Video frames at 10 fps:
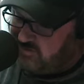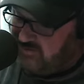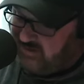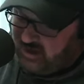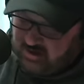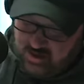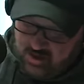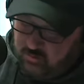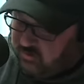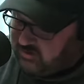about that.
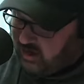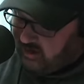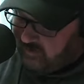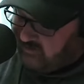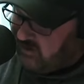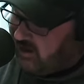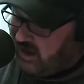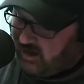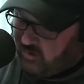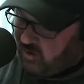We were talking about that.
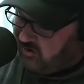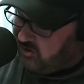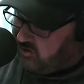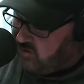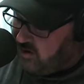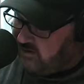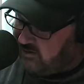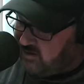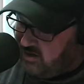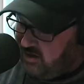High-quality
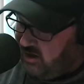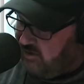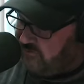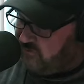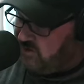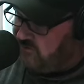ingredients. Free